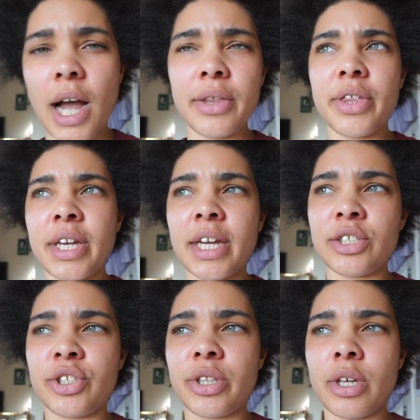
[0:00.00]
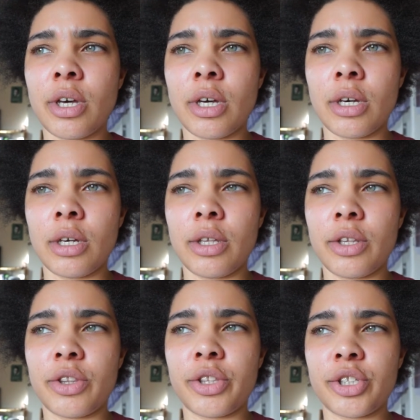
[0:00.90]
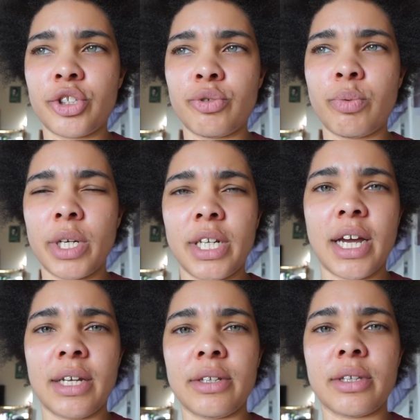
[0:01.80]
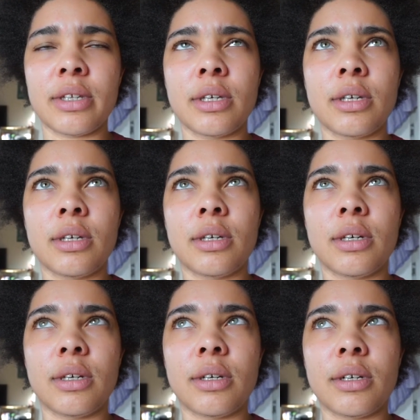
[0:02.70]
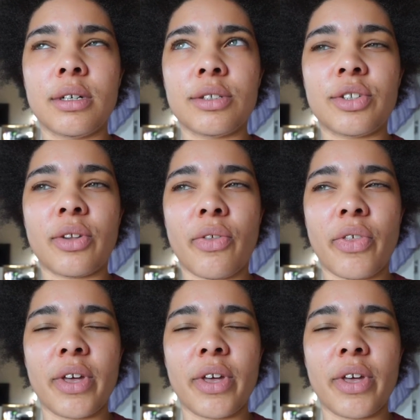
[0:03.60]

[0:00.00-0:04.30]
I think it's the 29th to the 29th to the